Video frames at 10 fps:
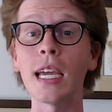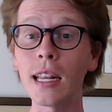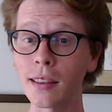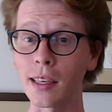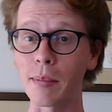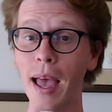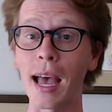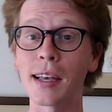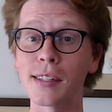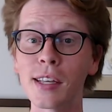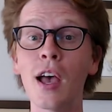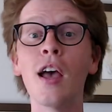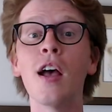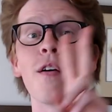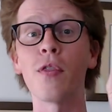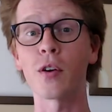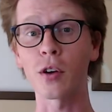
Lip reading: eating them as they're